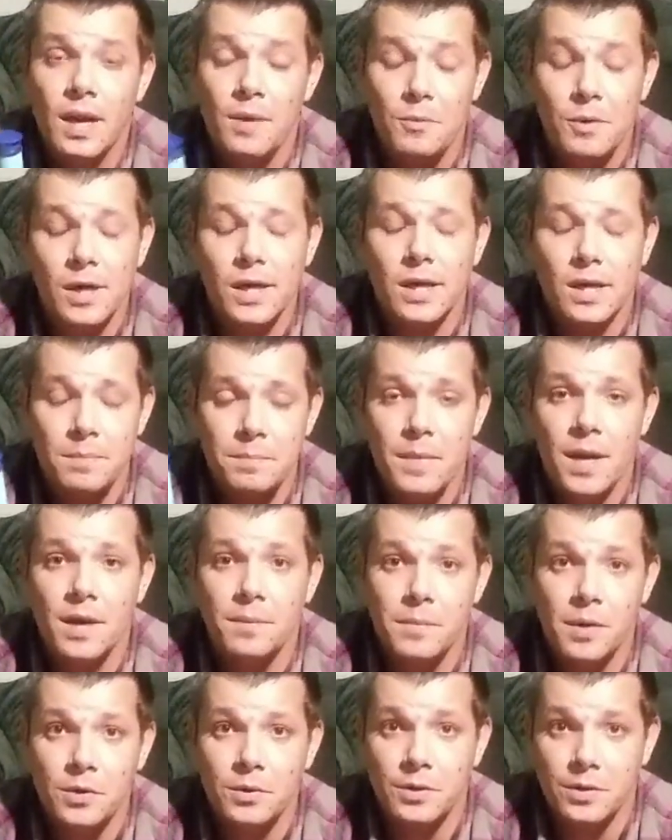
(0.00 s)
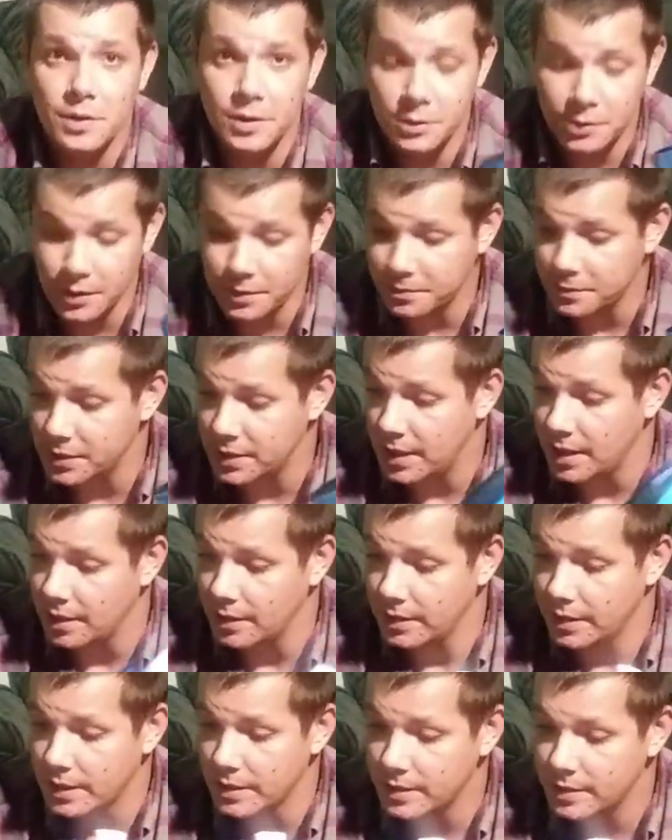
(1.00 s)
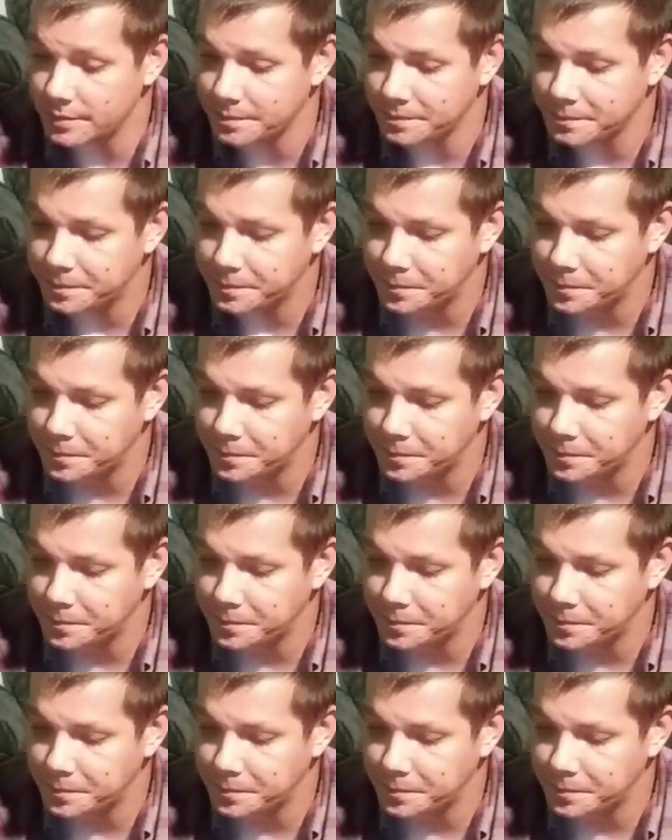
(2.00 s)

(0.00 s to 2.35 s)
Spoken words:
And we're going to compare both on the trip and see how it does.